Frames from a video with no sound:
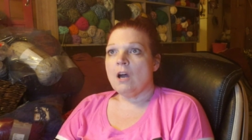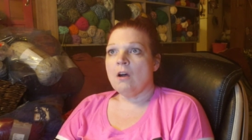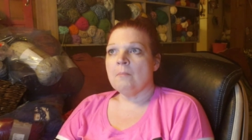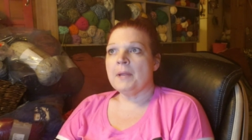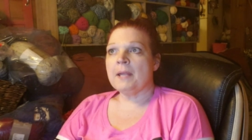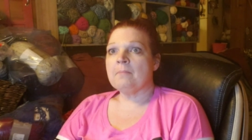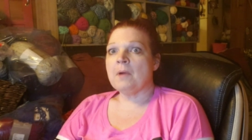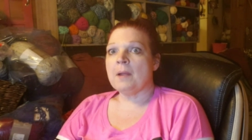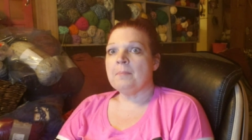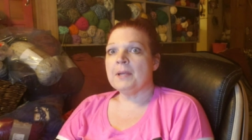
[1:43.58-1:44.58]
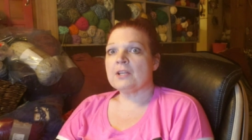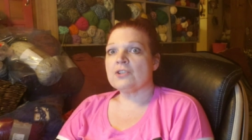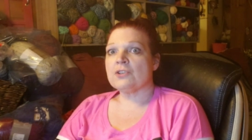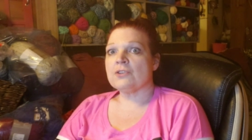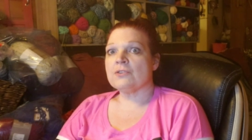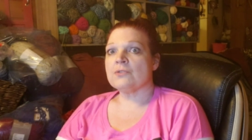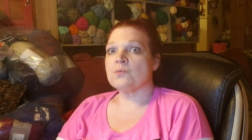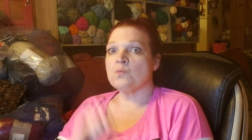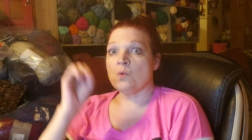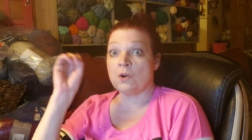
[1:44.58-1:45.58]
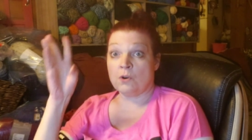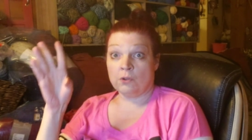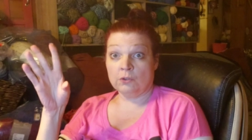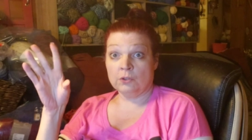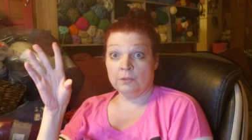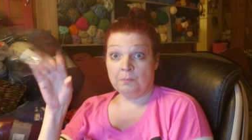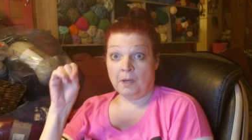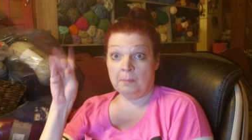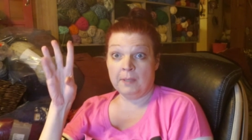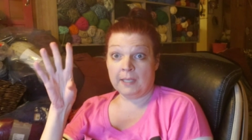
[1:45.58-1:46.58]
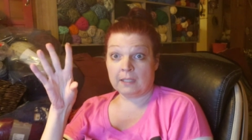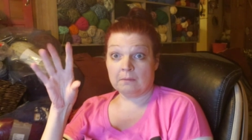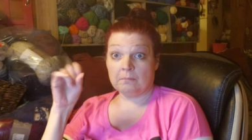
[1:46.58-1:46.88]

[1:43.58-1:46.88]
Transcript: I'll make my pictures world public